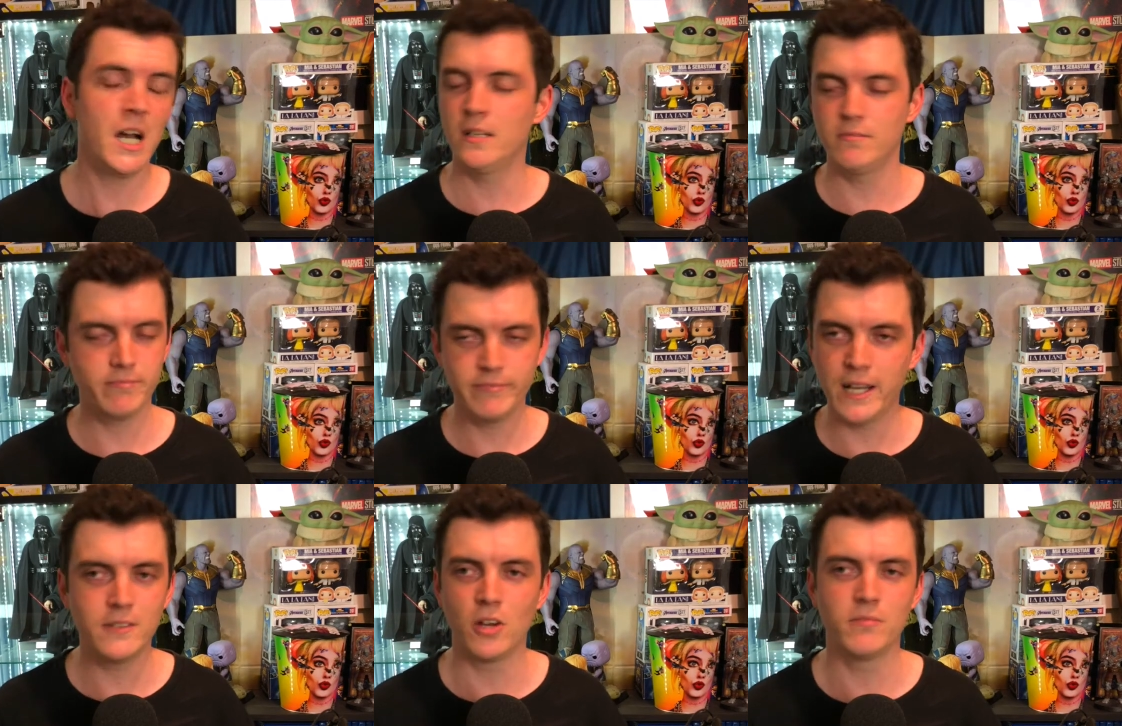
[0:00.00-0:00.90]
Speaker 1: I
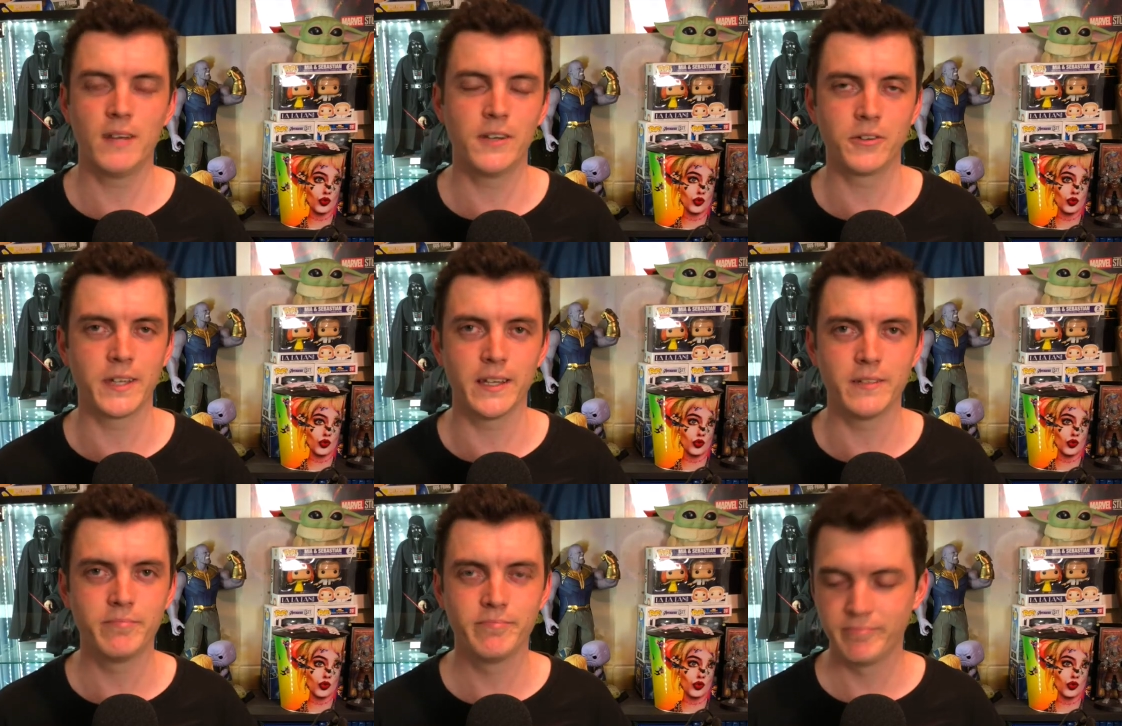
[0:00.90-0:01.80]
don't get
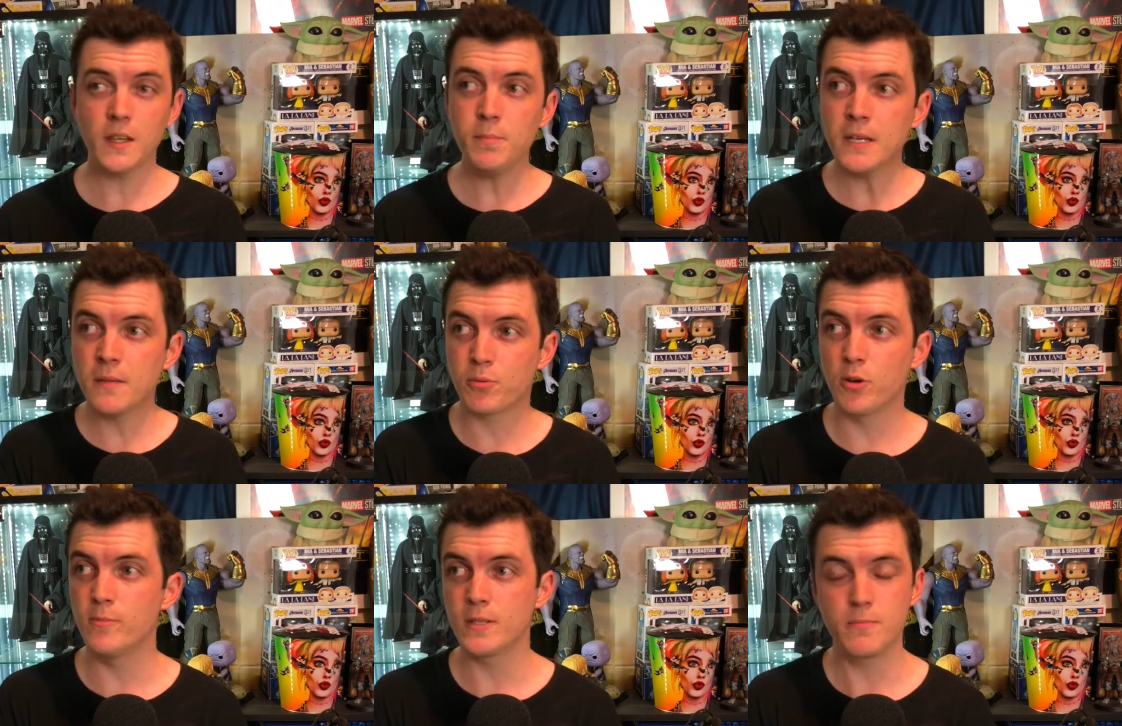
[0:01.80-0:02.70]
it. The other big
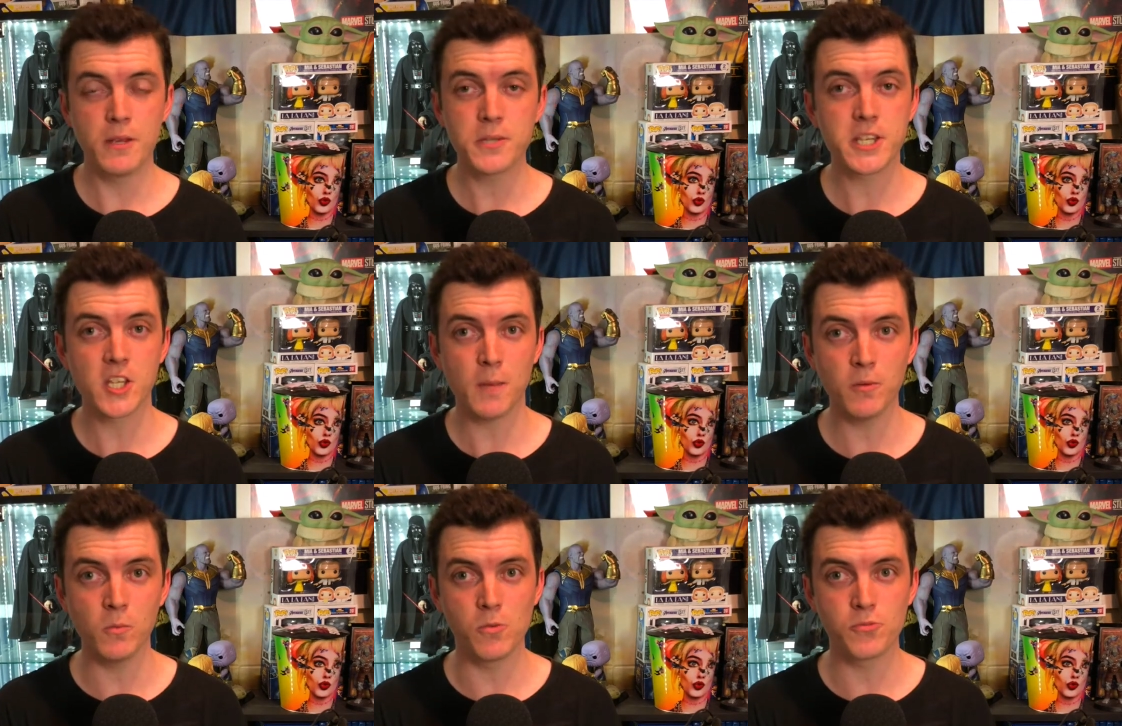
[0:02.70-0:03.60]
improvement to me was
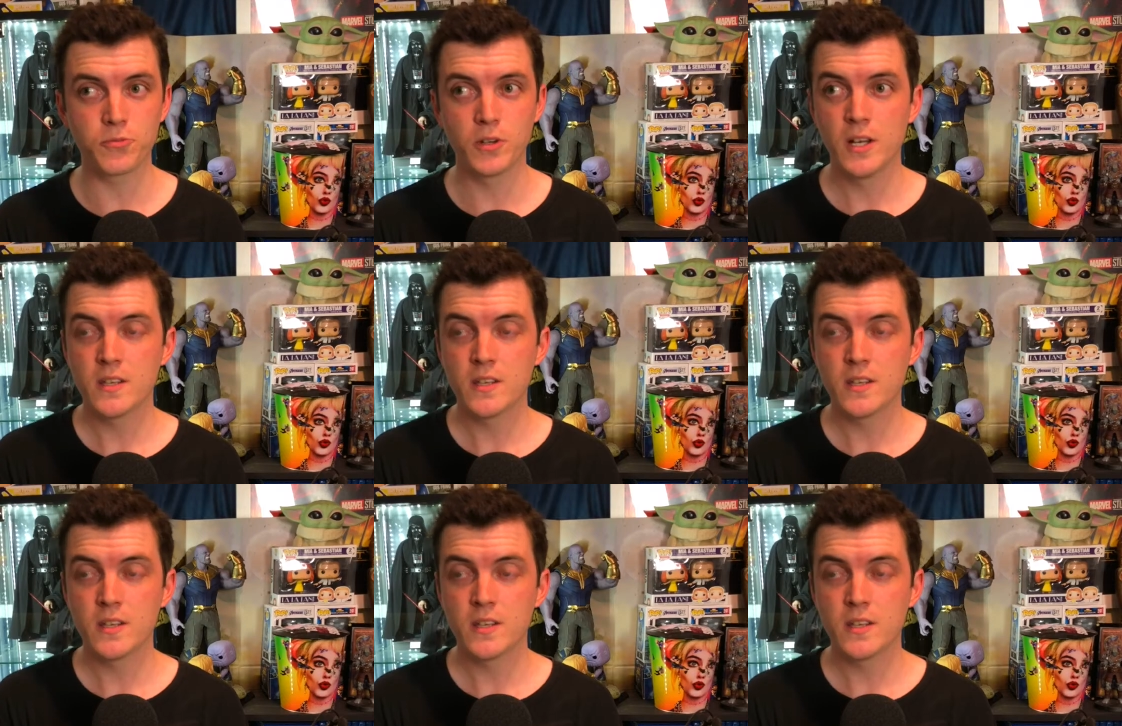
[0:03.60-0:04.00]
Steppenwolf.